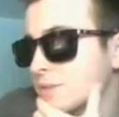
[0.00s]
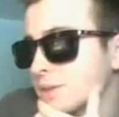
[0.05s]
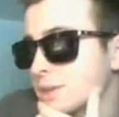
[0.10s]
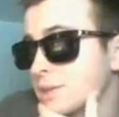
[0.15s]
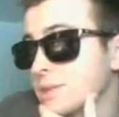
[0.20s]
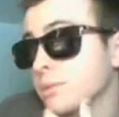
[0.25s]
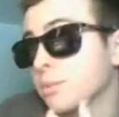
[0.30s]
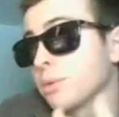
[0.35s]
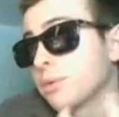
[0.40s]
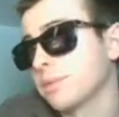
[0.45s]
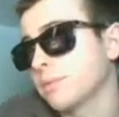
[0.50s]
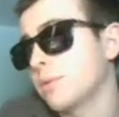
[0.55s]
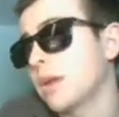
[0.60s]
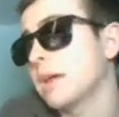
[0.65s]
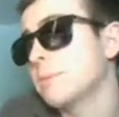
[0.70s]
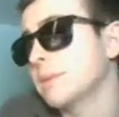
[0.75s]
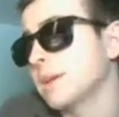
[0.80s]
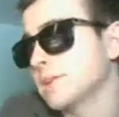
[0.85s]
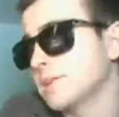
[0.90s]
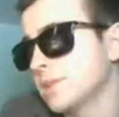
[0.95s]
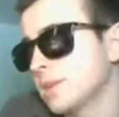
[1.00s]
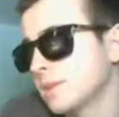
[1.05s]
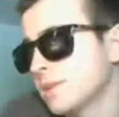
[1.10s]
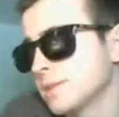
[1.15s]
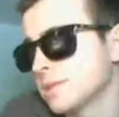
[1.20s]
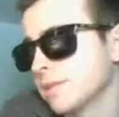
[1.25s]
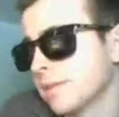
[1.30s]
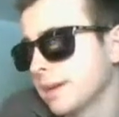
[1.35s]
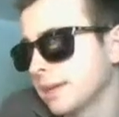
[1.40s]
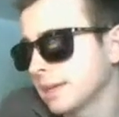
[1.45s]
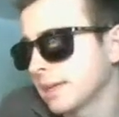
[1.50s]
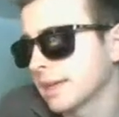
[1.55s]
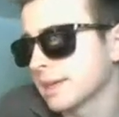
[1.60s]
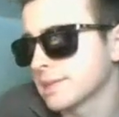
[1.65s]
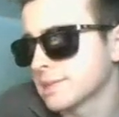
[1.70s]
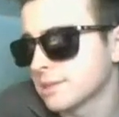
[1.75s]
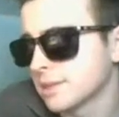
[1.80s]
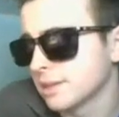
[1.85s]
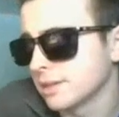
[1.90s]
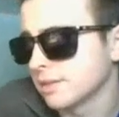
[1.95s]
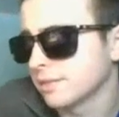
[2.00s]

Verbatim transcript: for use. Right, because you can use the Lightning against the